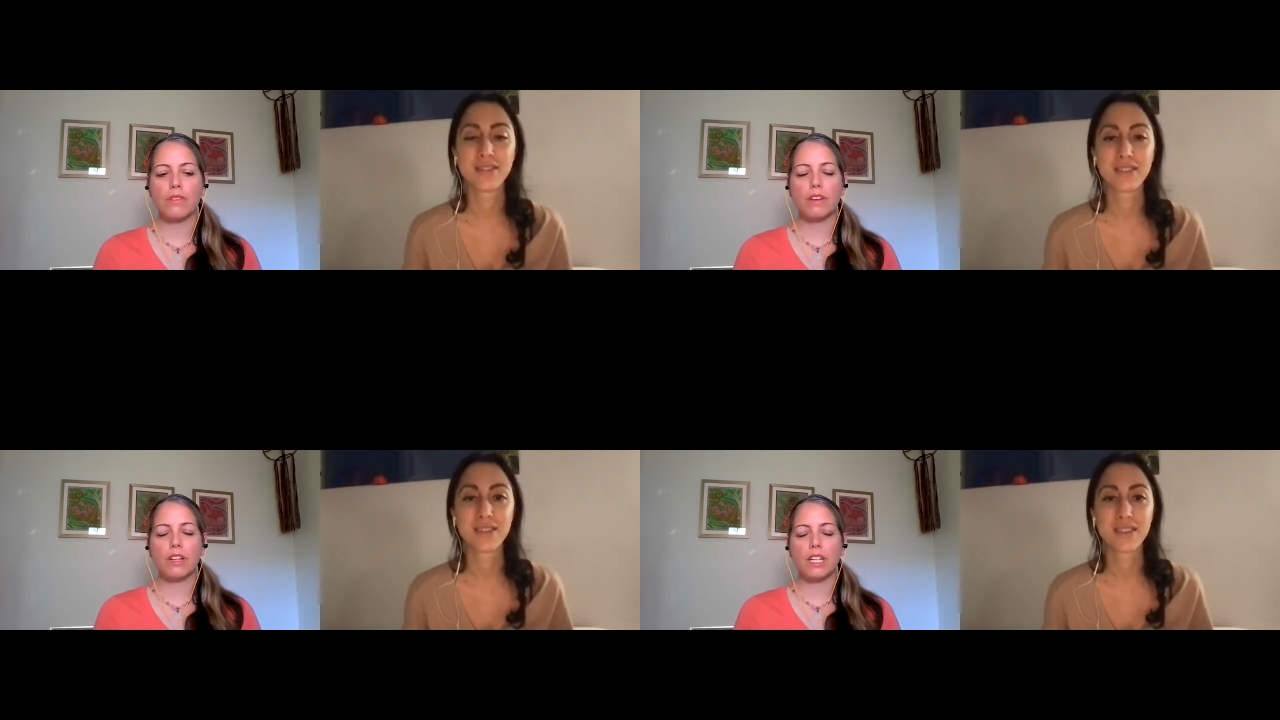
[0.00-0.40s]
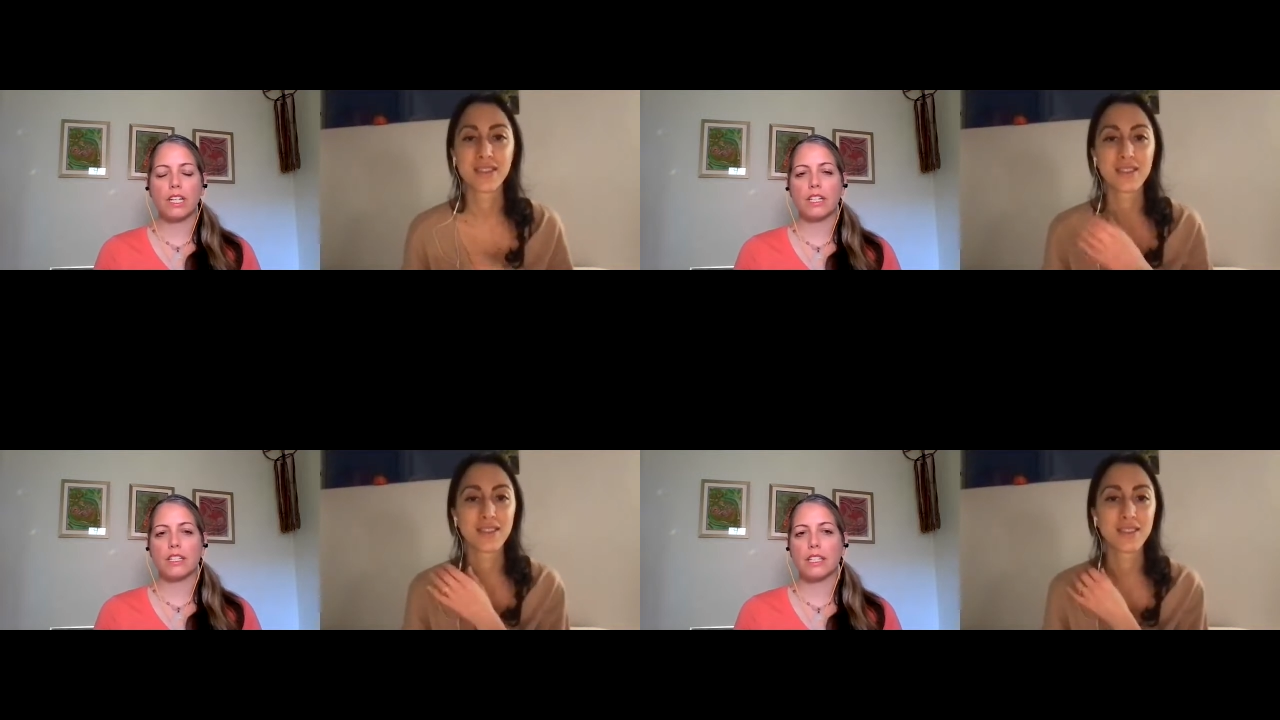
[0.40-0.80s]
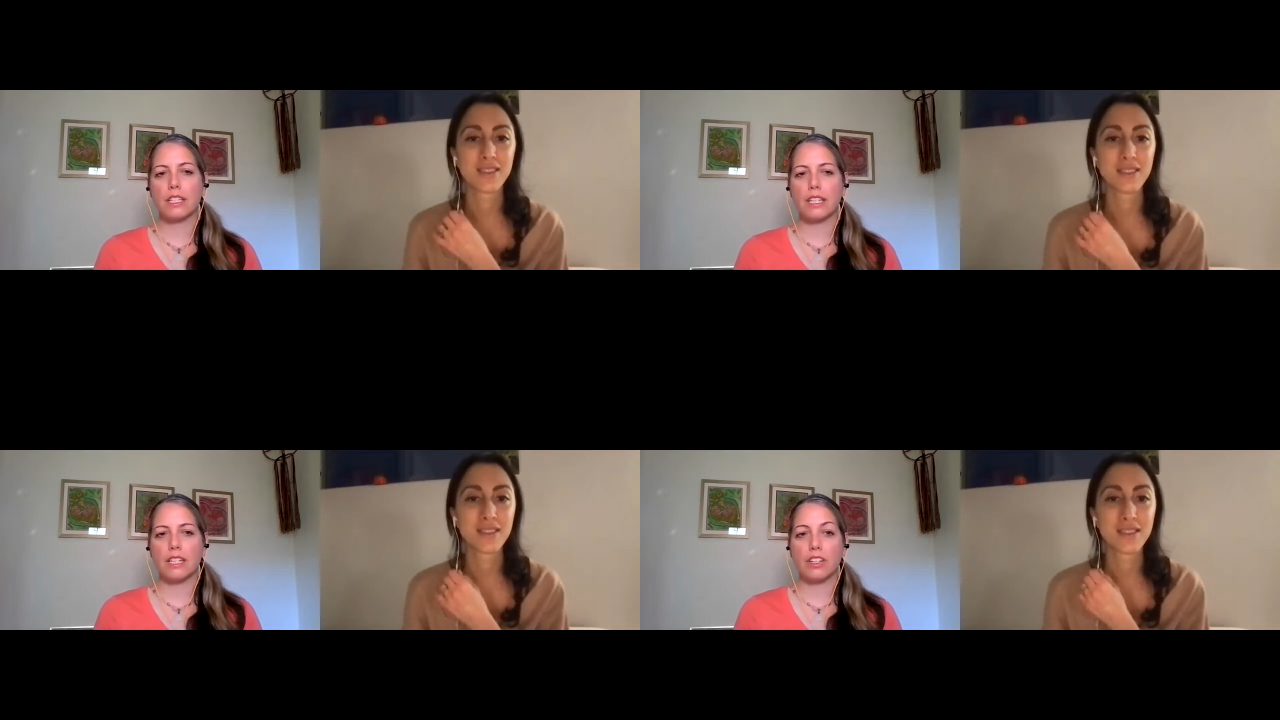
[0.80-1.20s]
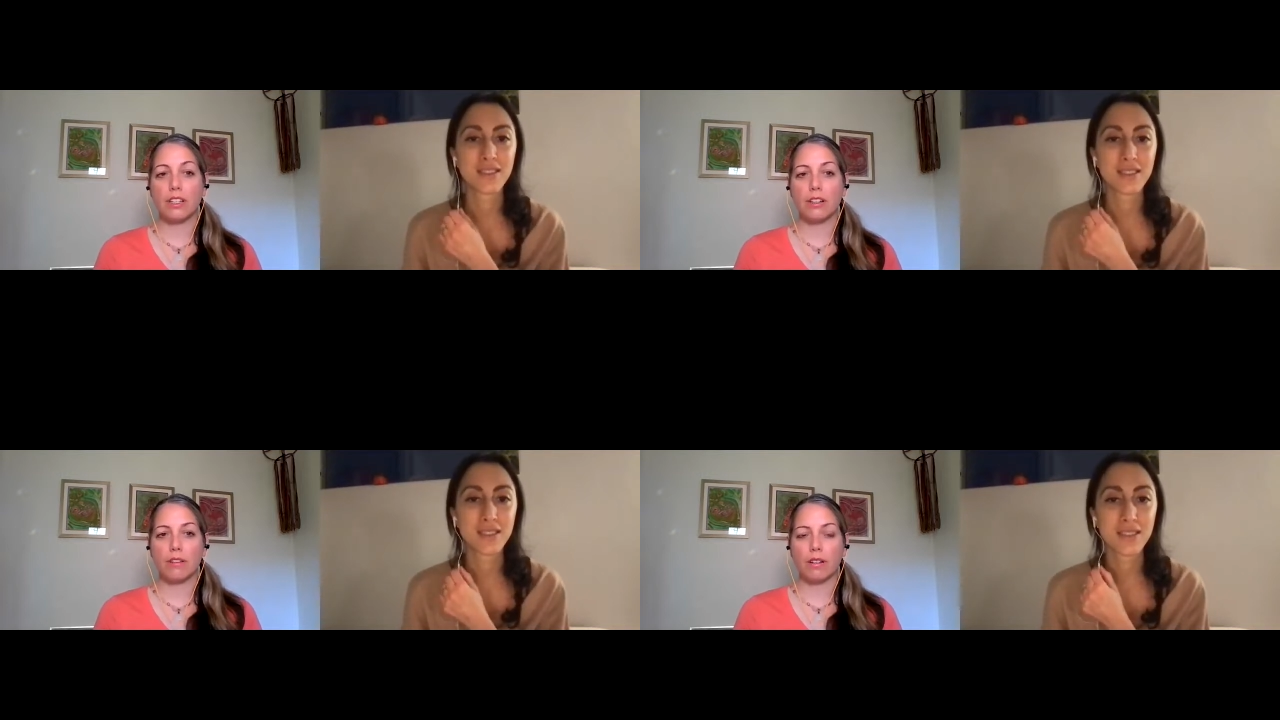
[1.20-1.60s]
Speaker 1: very connected to the
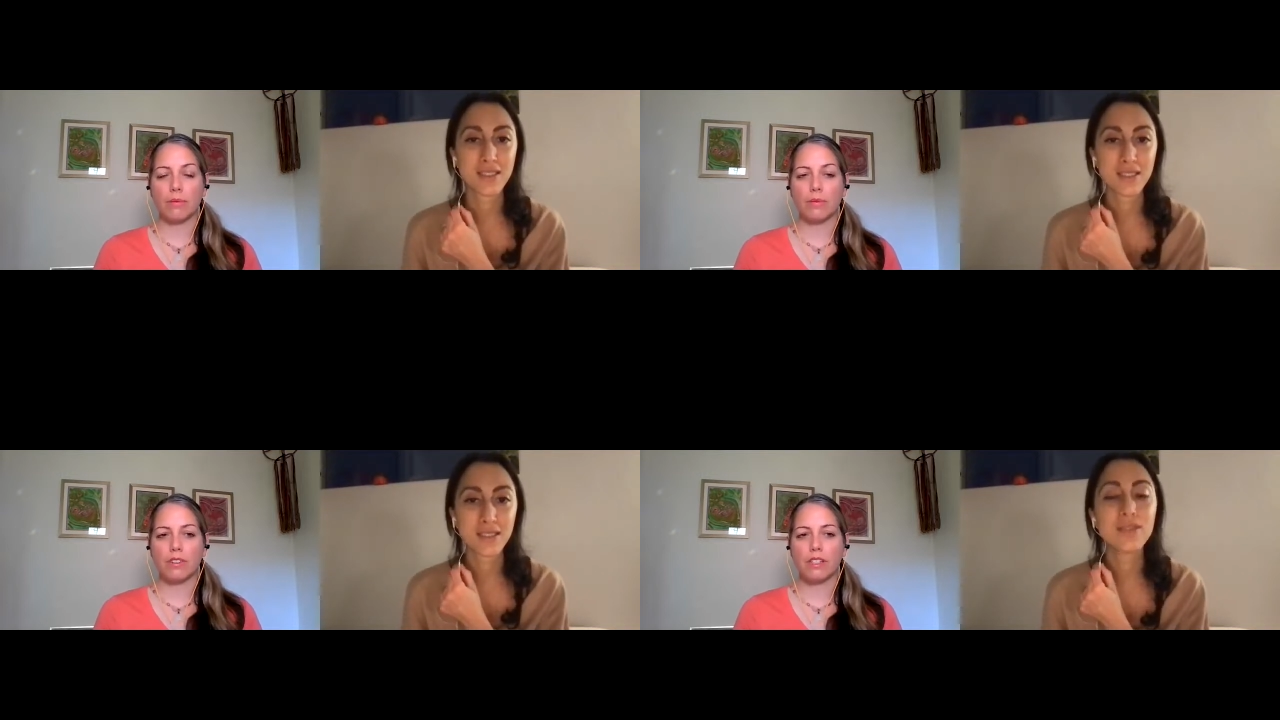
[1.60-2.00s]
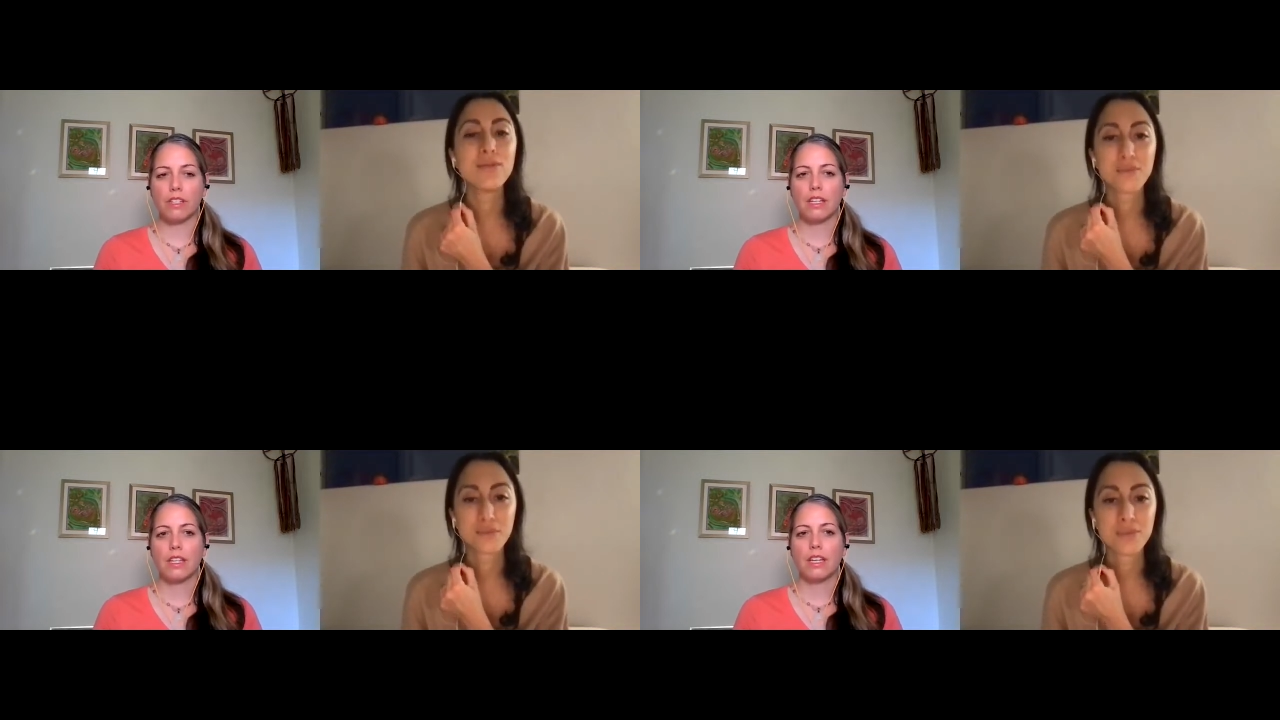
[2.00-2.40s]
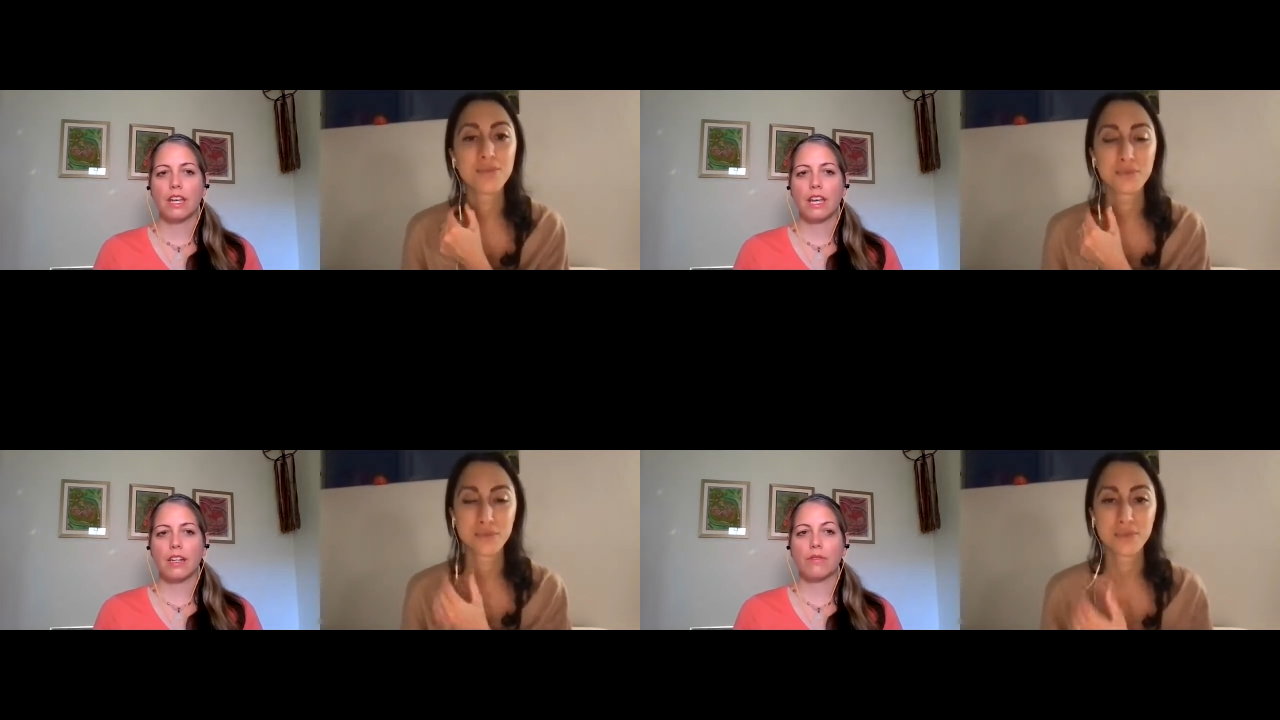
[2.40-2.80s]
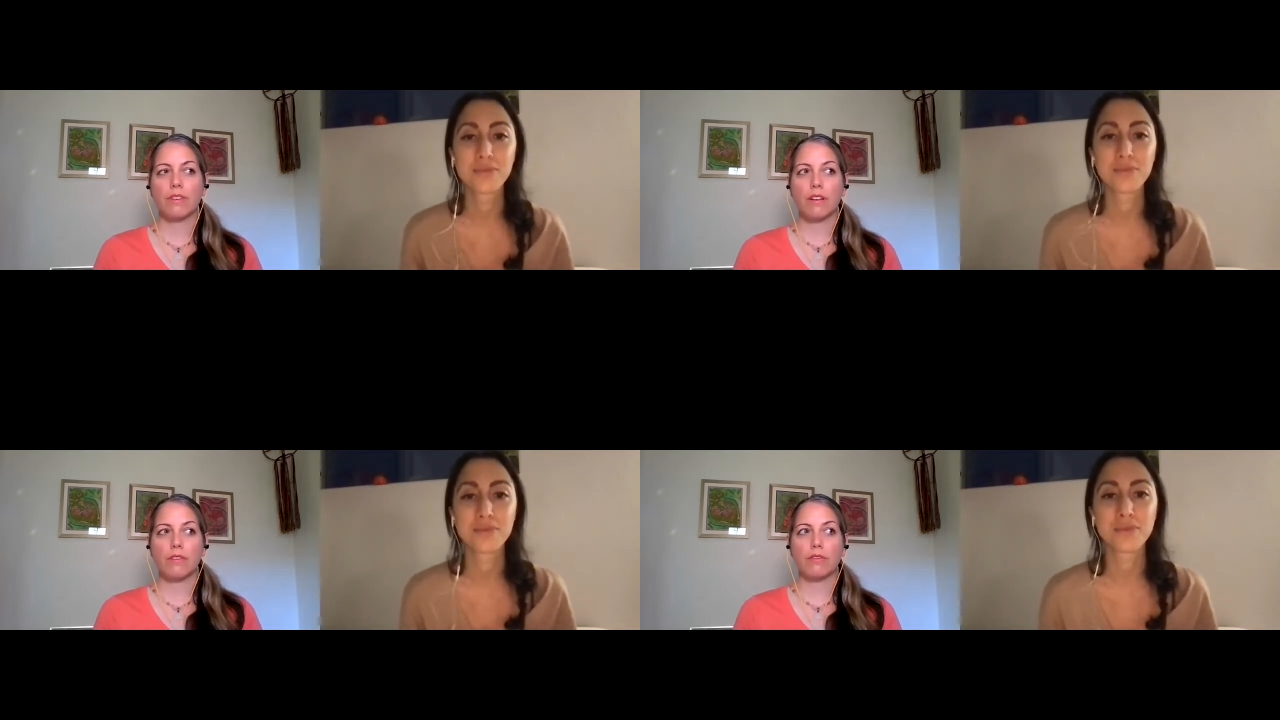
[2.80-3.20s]
angelic realms. And it
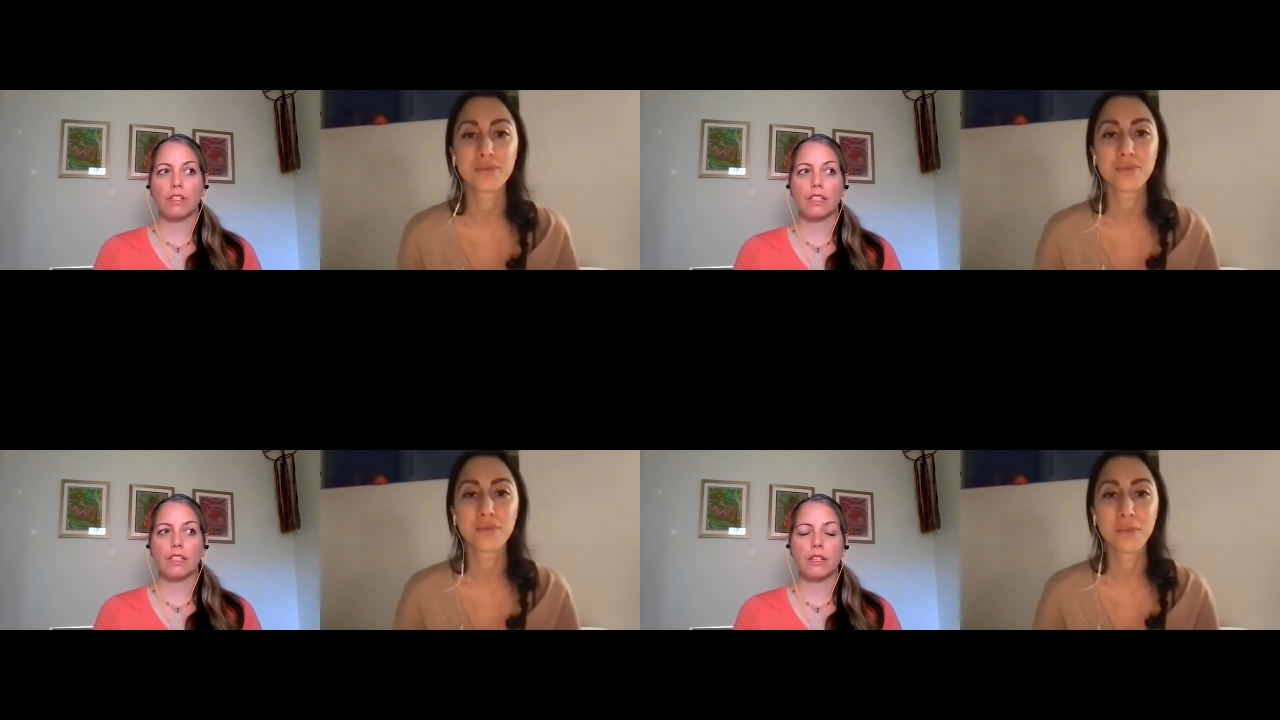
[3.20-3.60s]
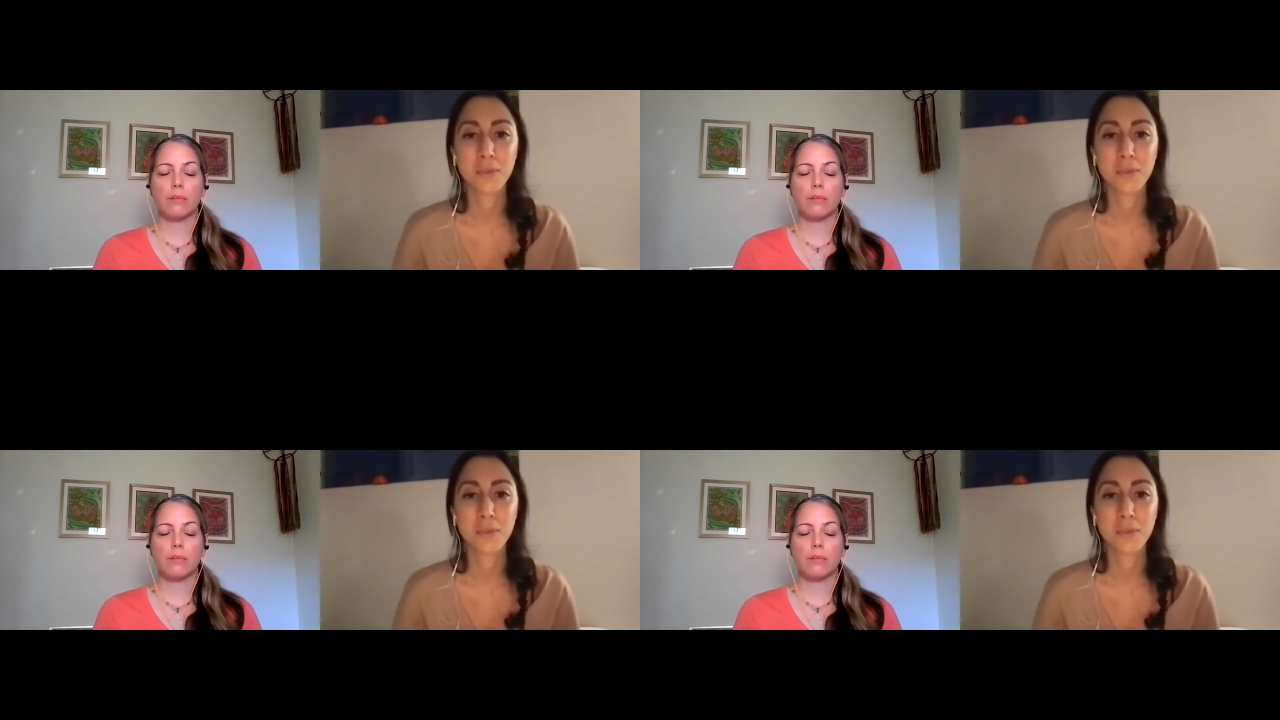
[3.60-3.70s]
felt really